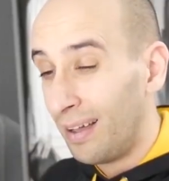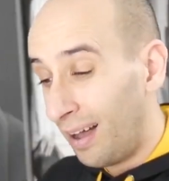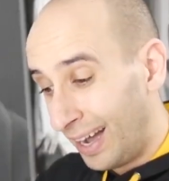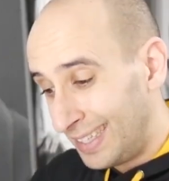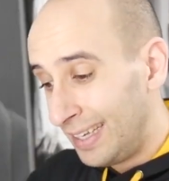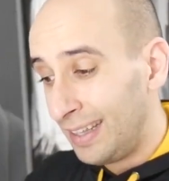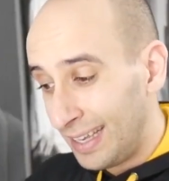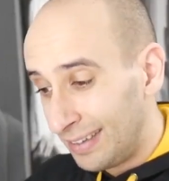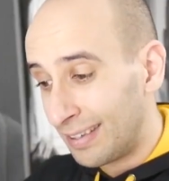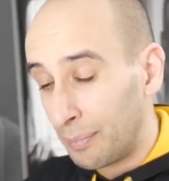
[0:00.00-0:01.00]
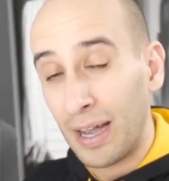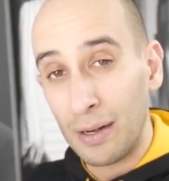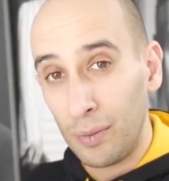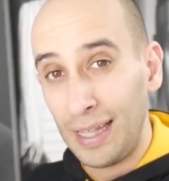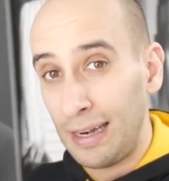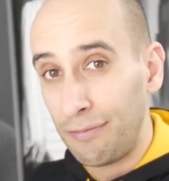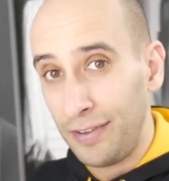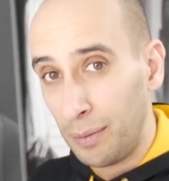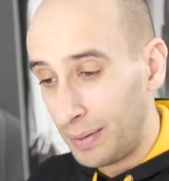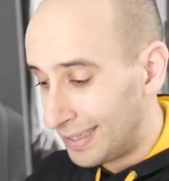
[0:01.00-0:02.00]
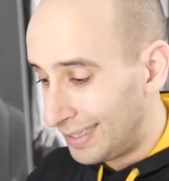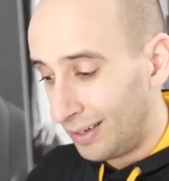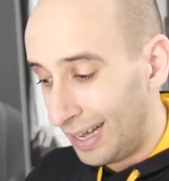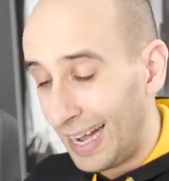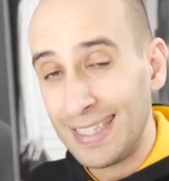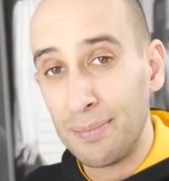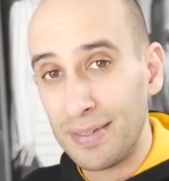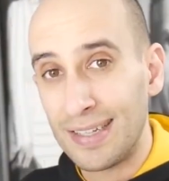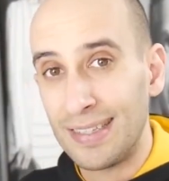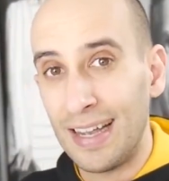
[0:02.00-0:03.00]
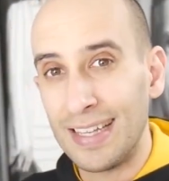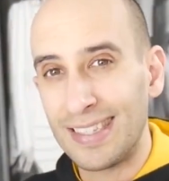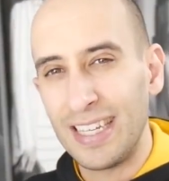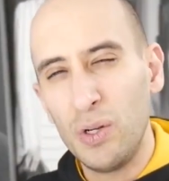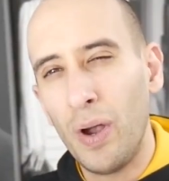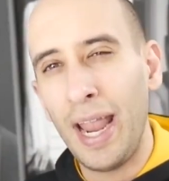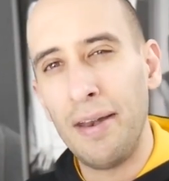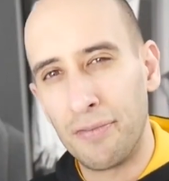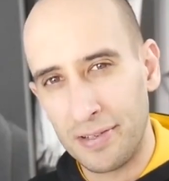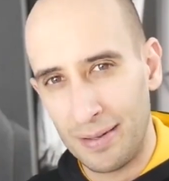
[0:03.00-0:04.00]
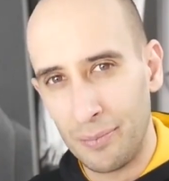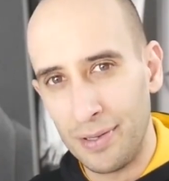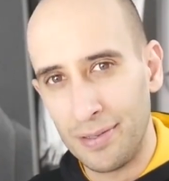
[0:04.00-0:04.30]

ideally in some kind of related field, but still has some success that you hate for some